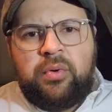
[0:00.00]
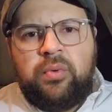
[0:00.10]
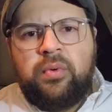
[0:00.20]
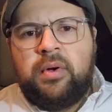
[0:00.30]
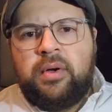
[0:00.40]

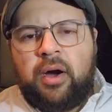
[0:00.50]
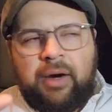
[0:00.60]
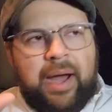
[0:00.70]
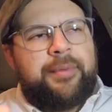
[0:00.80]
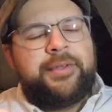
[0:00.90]
who
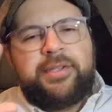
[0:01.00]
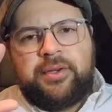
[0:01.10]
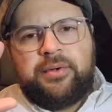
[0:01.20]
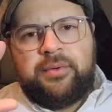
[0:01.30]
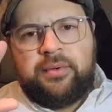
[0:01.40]
are able
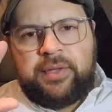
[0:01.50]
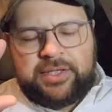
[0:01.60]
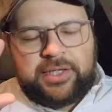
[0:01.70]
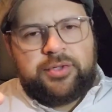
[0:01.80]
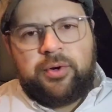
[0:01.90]
to do
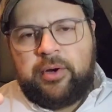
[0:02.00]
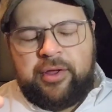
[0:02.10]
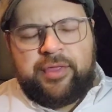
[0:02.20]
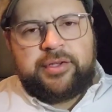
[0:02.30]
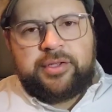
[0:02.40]
these
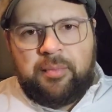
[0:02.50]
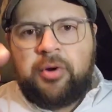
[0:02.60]
extraordinary things.